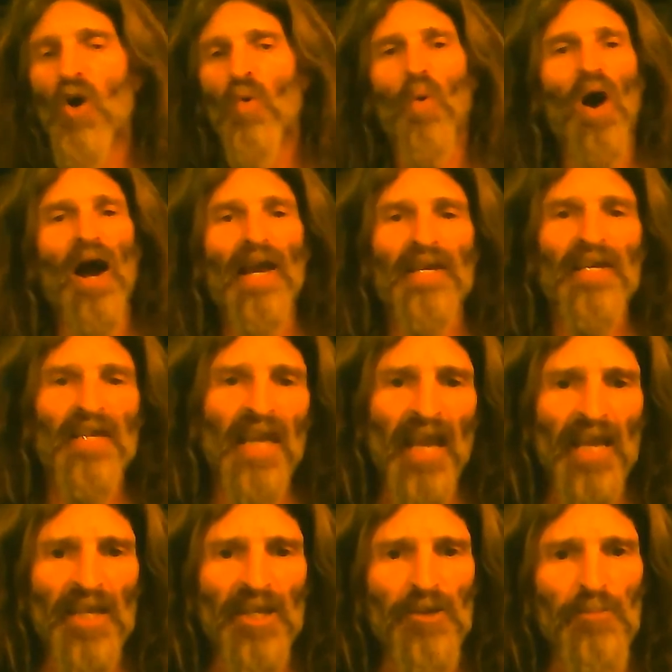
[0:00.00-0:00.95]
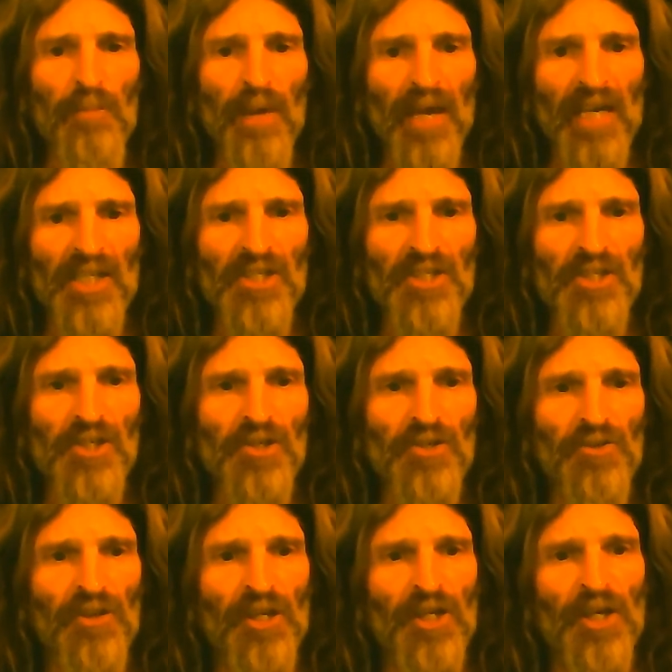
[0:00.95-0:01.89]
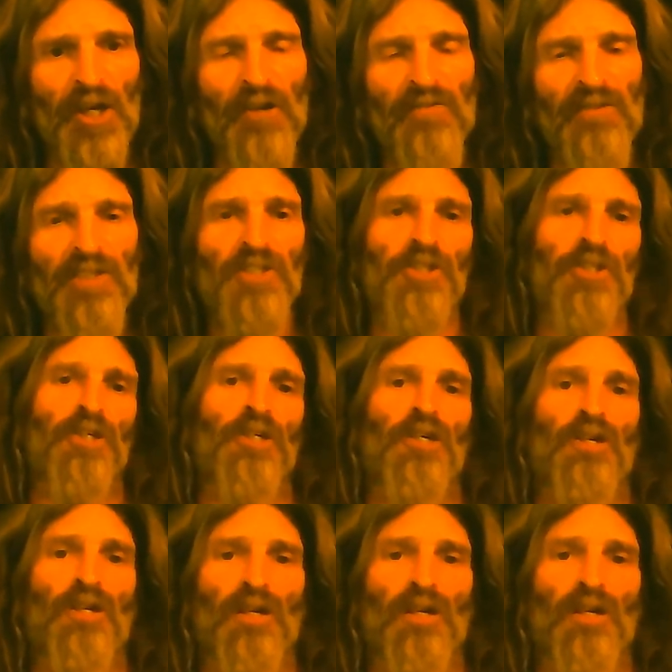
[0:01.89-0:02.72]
Why can't you measure the curvature?